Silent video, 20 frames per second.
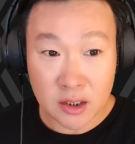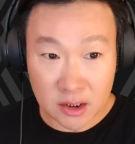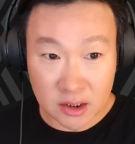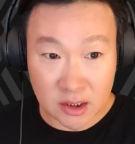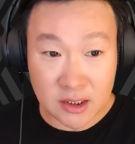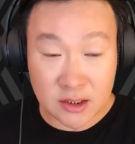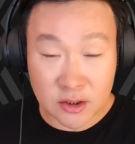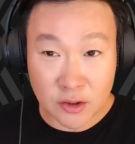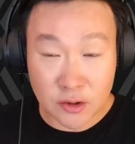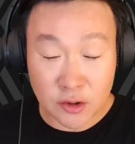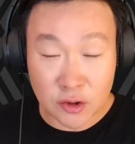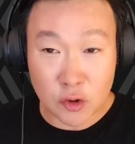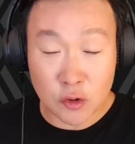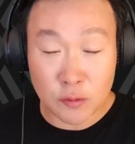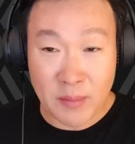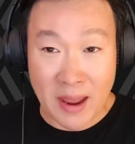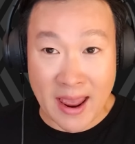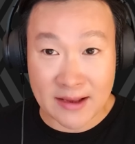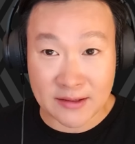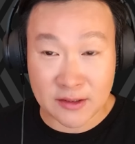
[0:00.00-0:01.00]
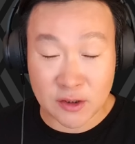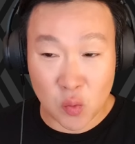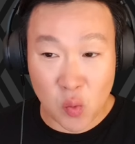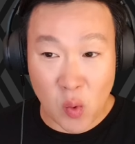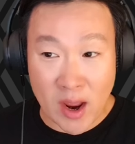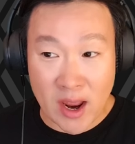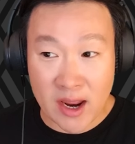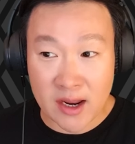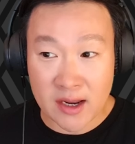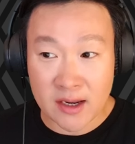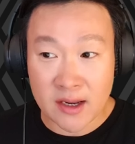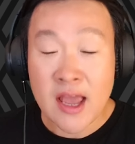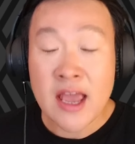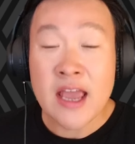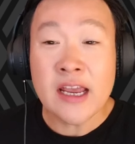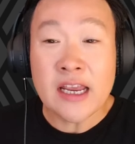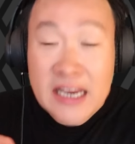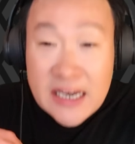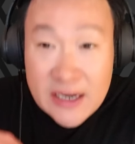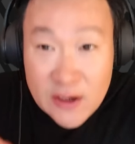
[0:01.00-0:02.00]
Lee Sun-kyun passed away
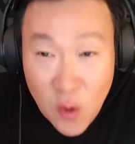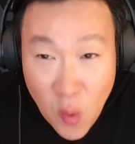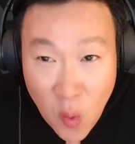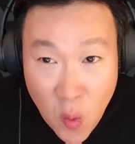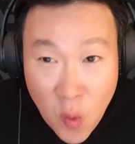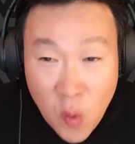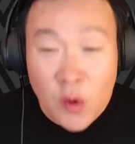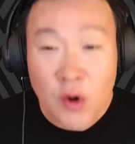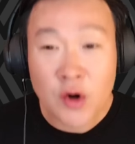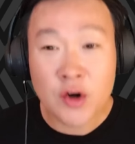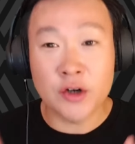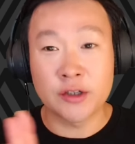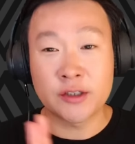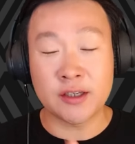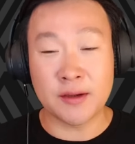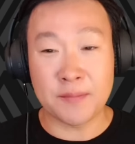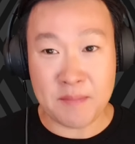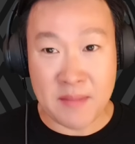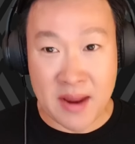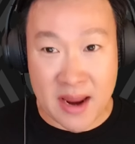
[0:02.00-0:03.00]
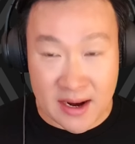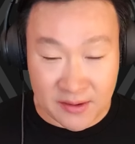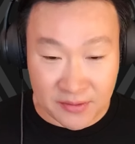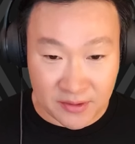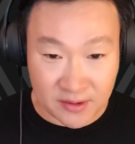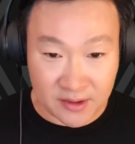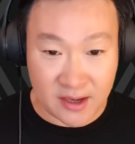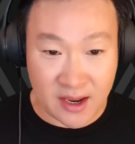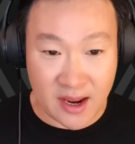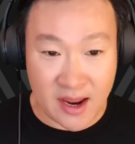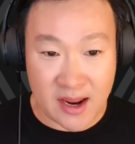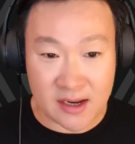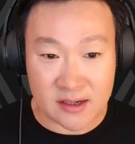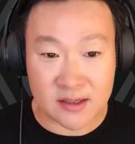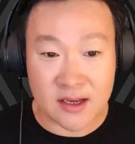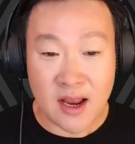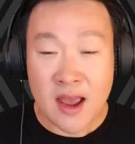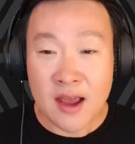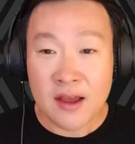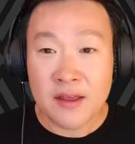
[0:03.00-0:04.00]
in order to make the
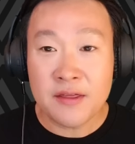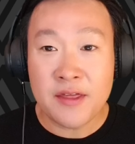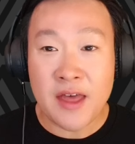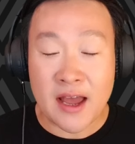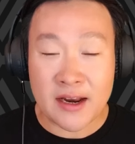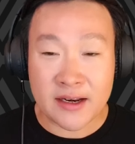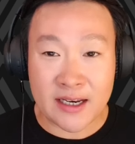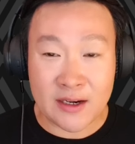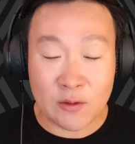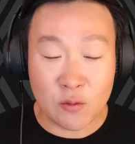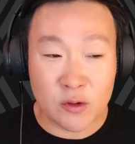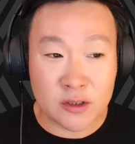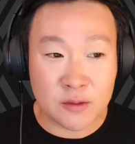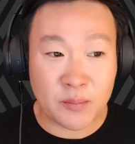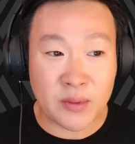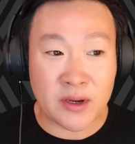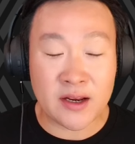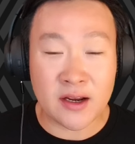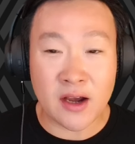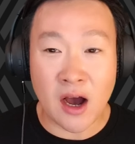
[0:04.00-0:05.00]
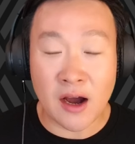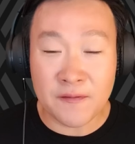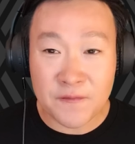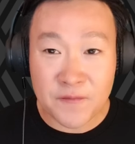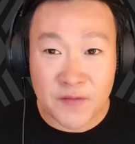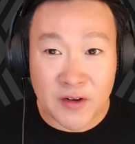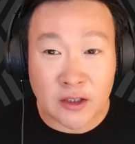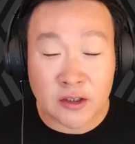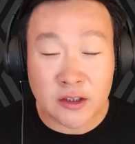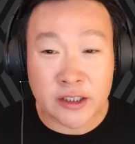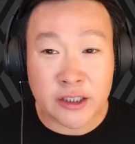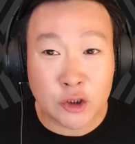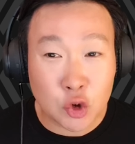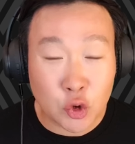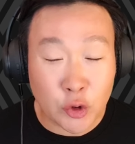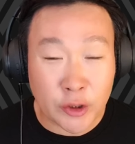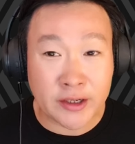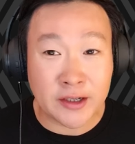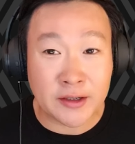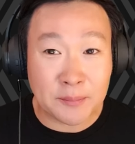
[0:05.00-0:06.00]
case that he was being unfairly
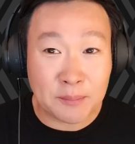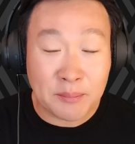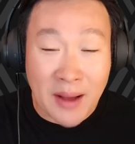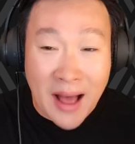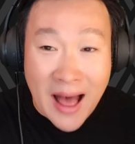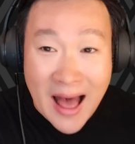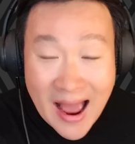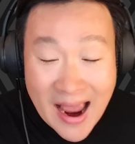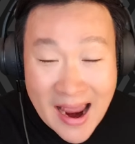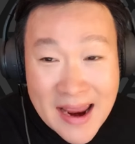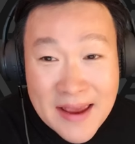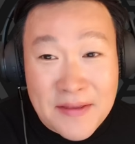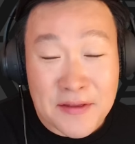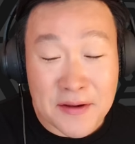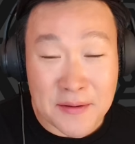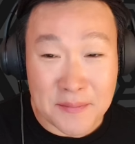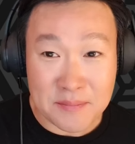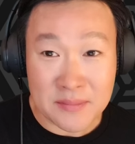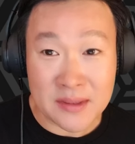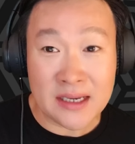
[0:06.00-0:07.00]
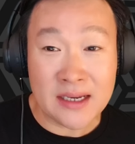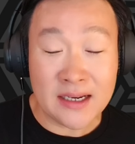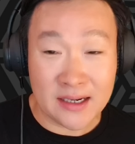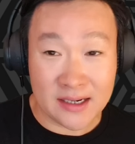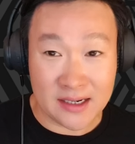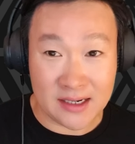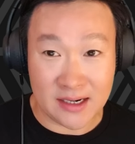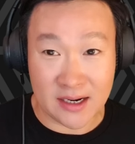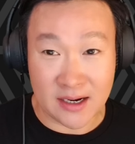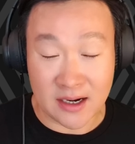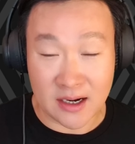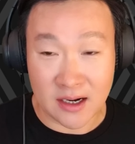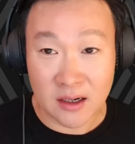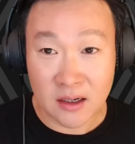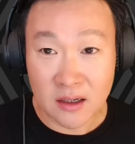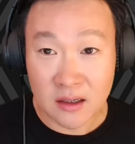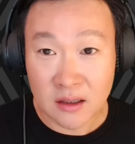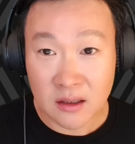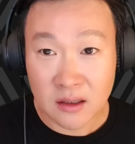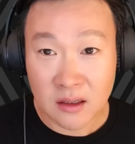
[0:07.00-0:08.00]
treated by the media,
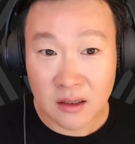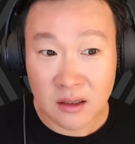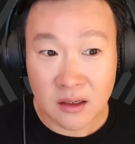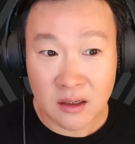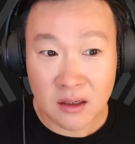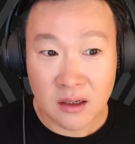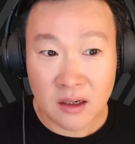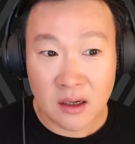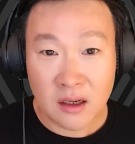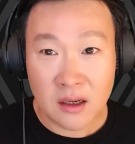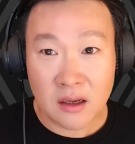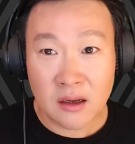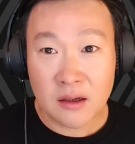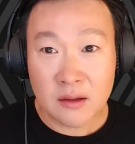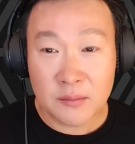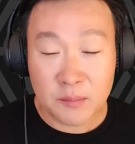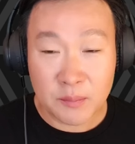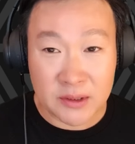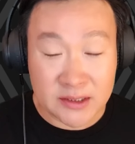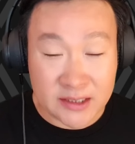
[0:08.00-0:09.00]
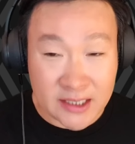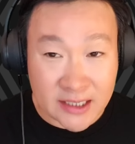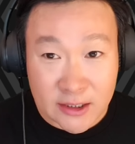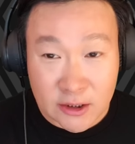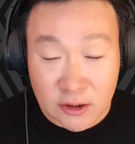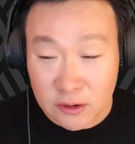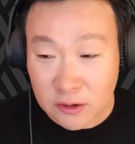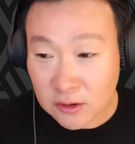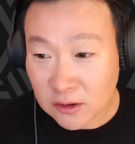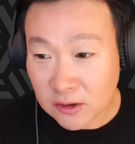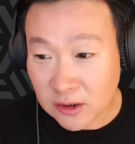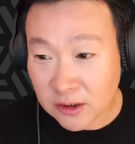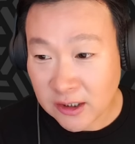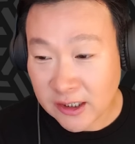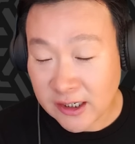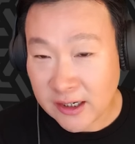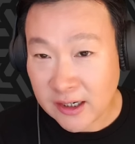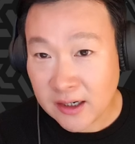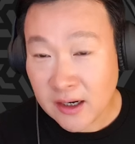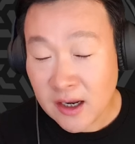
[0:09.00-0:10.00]

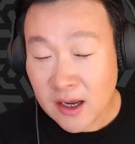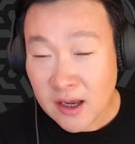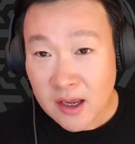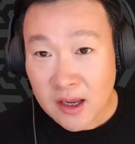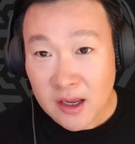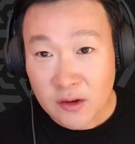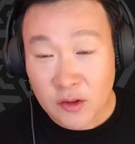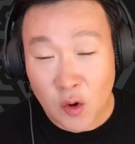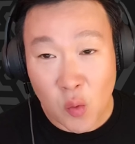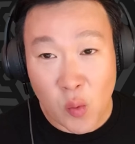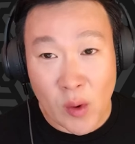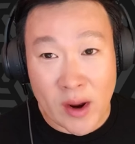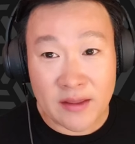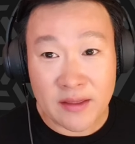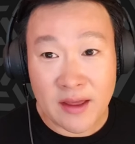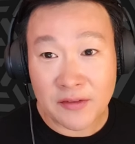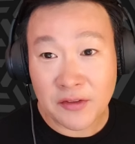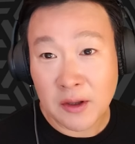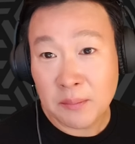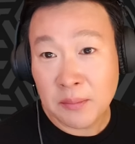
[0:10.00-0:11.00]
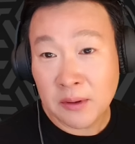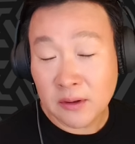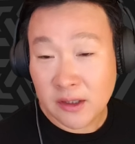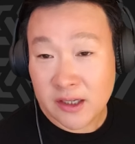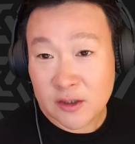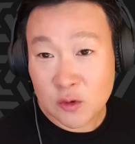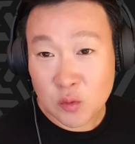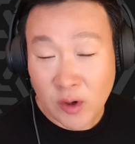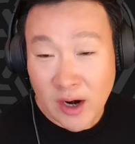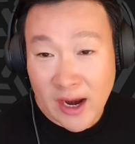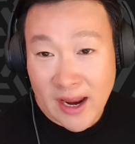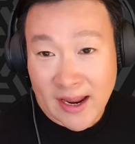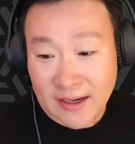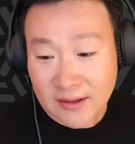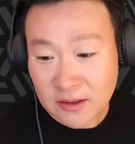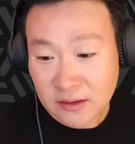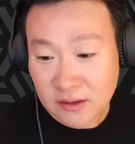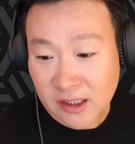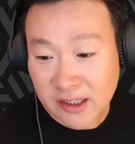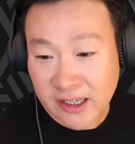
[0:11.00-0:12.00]
particularly the way that the police were
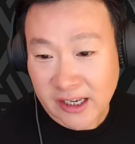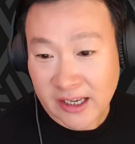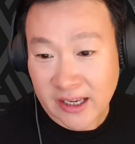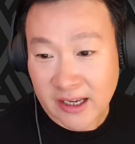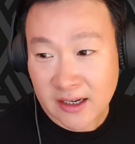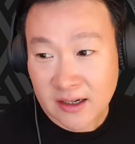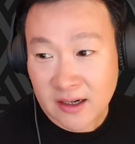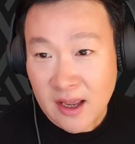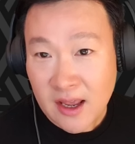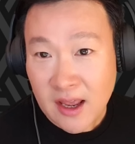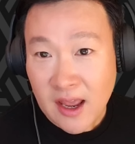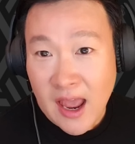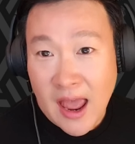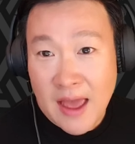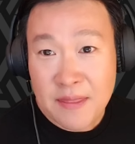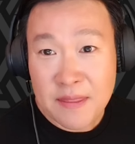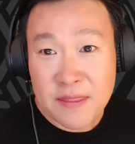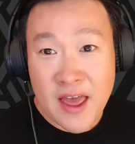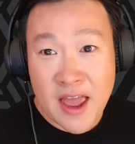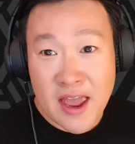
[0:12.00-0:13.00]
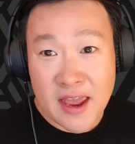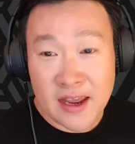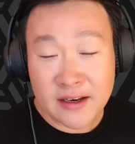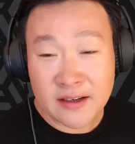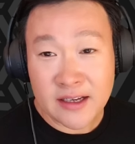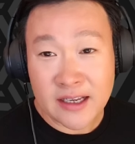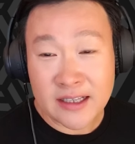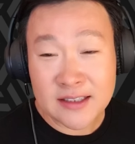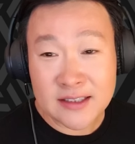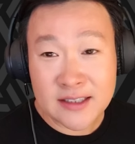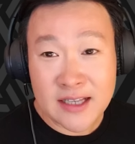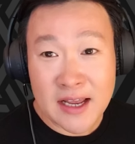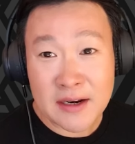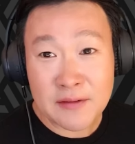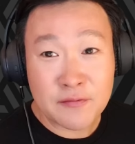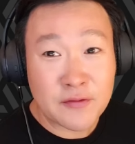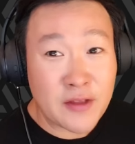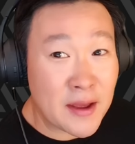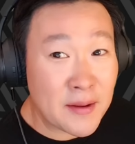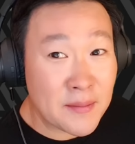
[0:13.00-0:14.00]
handling it. And then instead
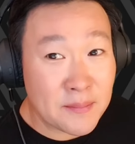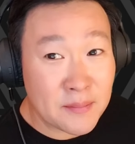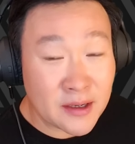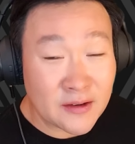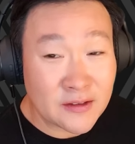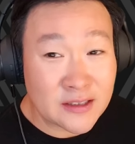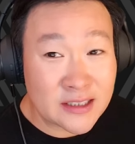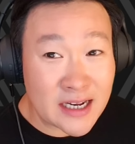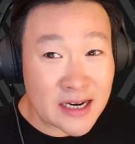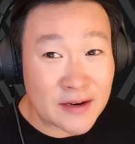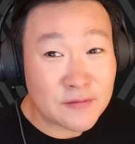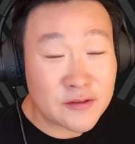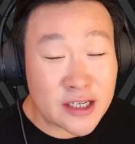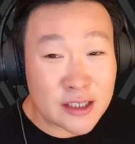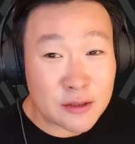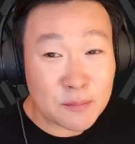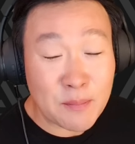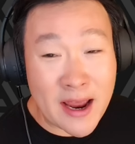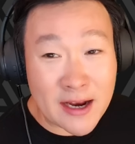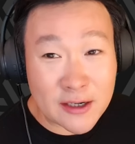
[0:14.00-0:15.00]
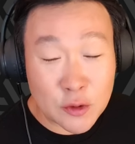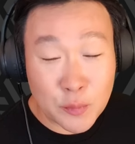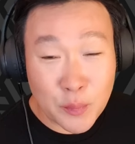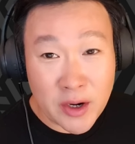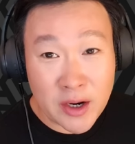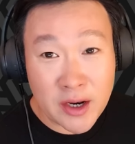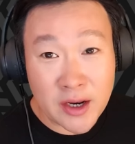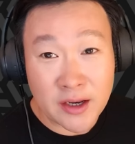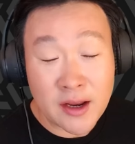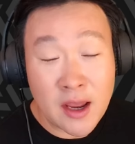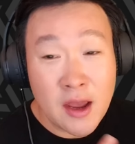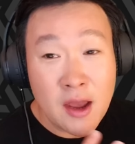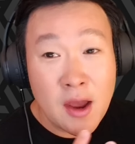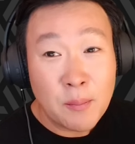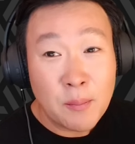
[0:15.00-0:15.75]
of dispatch being